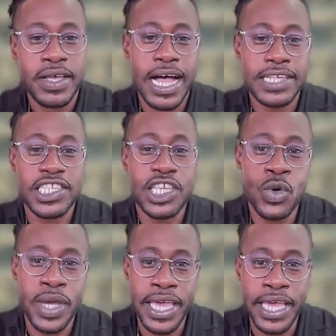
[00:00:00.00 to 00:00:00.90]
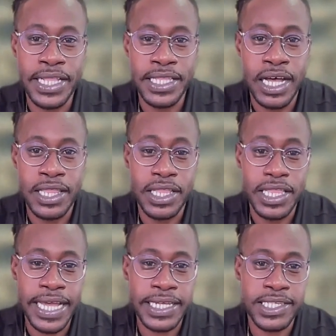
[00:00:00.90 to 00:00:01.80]
I'll see you in the
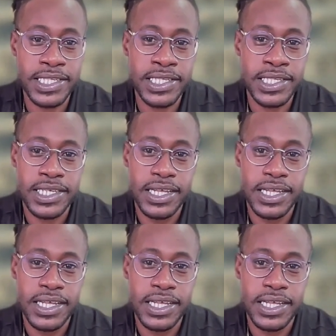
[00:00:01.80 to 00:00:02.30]
next